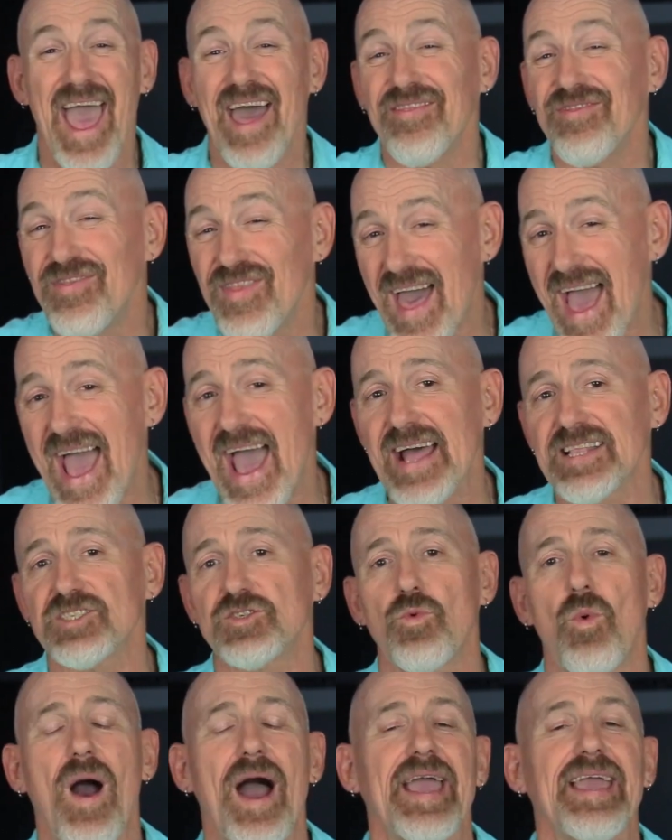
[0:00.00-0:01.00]
And
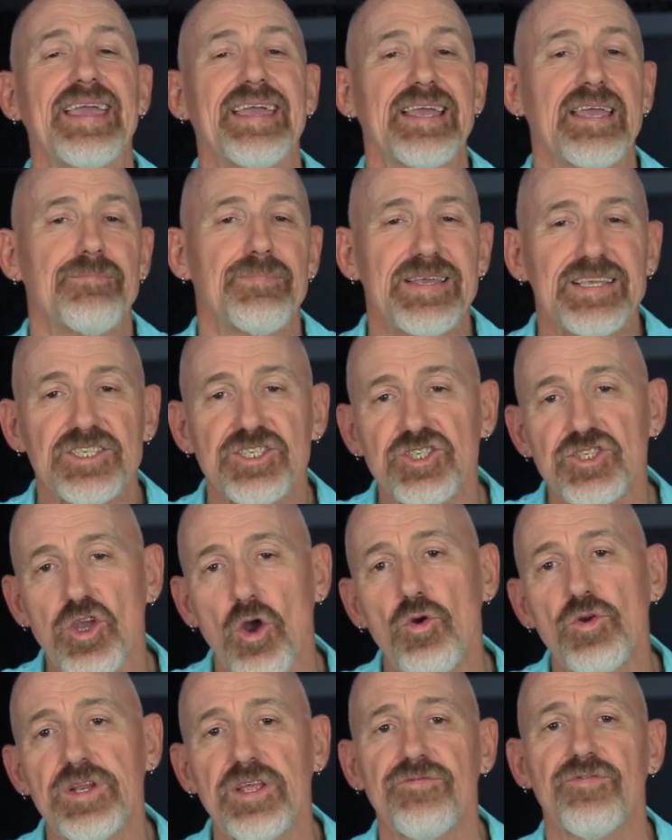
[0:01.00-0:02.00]
that's why it can be
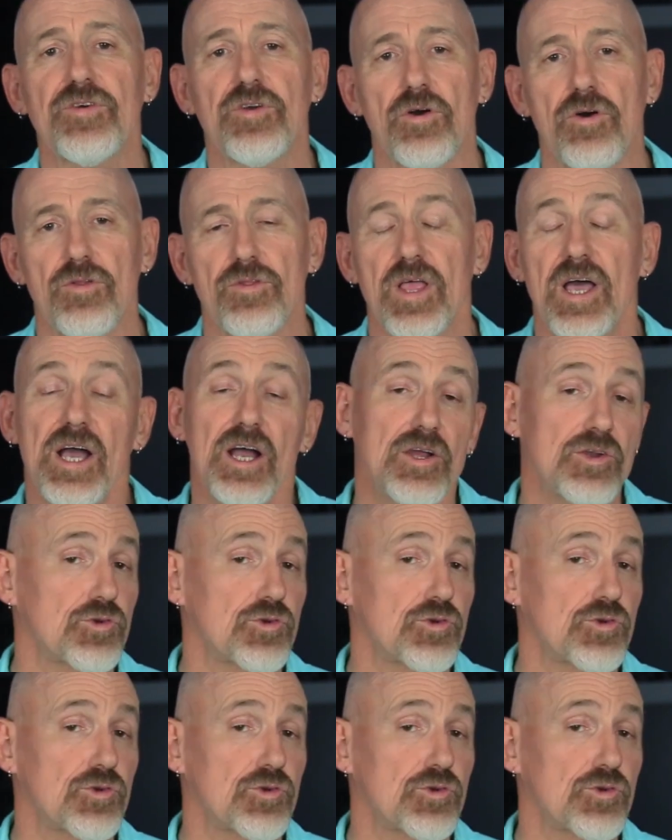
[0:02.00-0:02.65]
so difficult